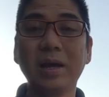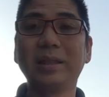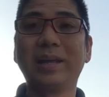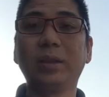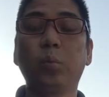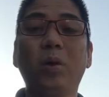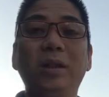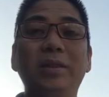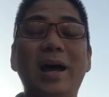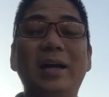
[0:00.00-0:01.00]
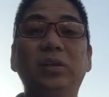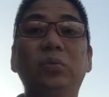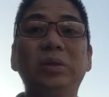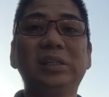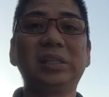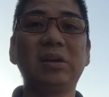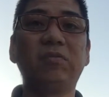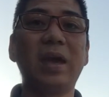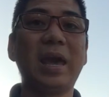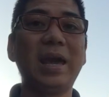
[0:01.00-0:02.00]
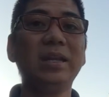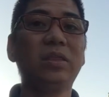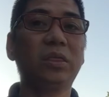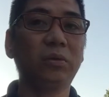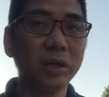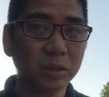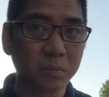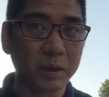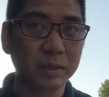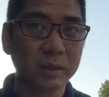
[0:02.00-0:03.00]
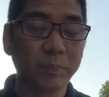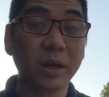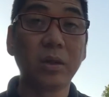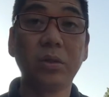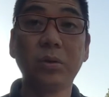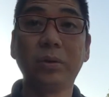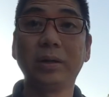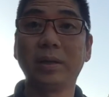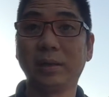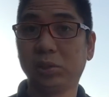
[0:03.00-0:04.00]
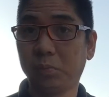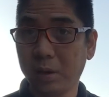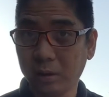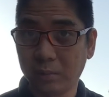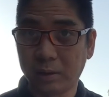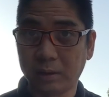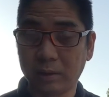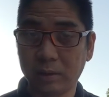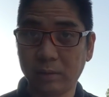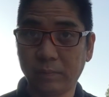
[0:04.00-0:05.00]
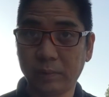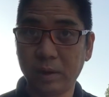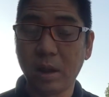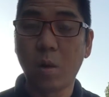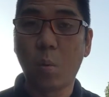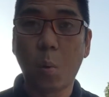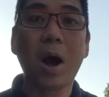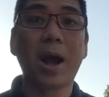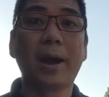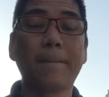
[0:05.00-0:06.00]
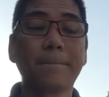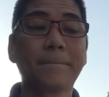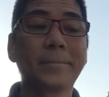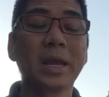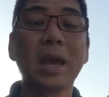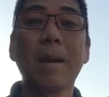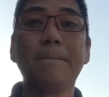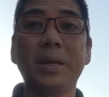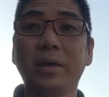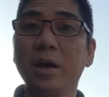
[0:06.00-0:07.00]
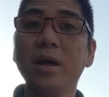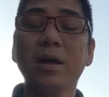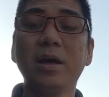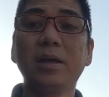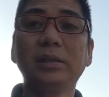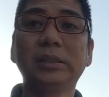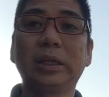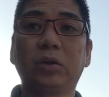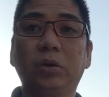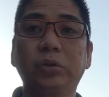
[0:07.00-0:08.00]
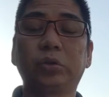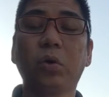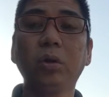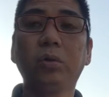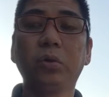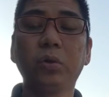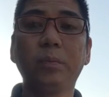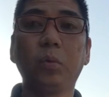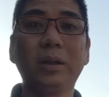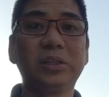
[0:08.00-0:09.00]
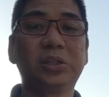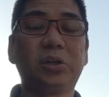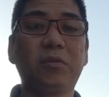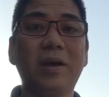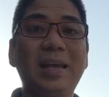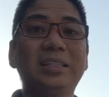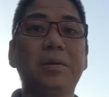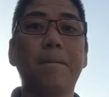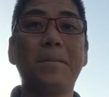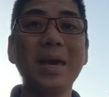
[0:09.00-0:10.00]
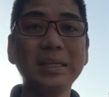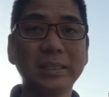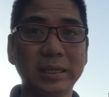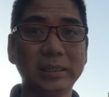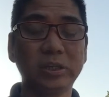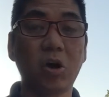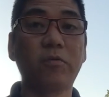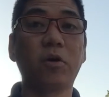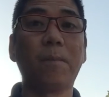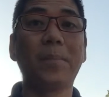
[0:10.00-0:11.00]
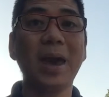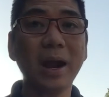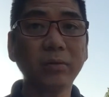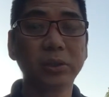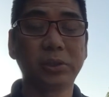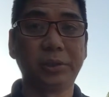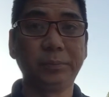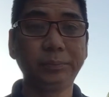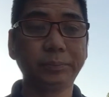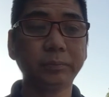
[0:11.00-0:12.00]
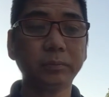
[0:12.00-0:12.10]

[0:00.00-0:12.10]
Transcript: that will not receive any treatment during the experiment. Why? Because the control group will serve as the basis of comparison